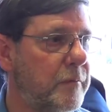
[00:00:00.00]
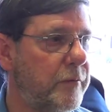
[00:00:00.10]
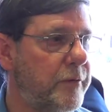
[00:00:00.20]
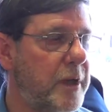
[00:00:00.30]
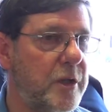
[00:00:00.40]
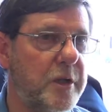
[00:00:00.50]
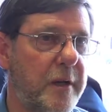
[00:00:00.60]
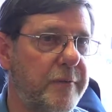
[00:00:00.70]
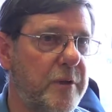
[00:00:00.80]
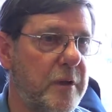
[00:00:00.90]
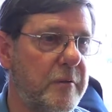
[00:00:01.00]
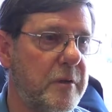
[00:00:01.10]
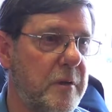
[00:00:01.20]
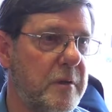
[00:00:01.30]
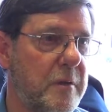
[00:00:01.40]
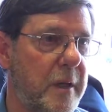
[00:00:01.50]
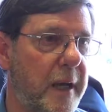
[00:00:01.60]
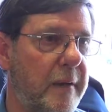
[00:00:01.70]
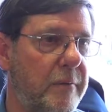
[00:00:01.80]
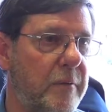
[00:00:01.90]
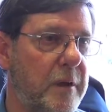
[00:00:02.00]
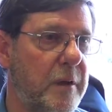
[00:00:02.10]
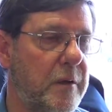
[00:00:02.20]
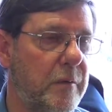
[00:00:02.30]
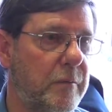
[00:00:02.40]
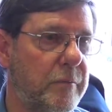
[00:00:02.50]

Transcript: VHF services and the